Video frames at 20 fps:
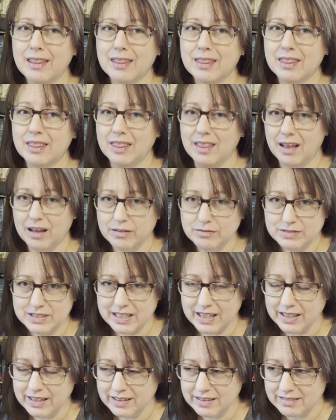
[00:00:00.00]
loved
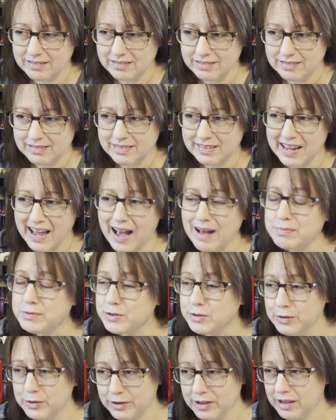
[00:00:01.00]
it.
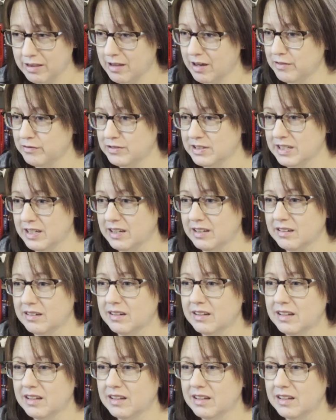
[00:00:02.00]
Absolutely loved it.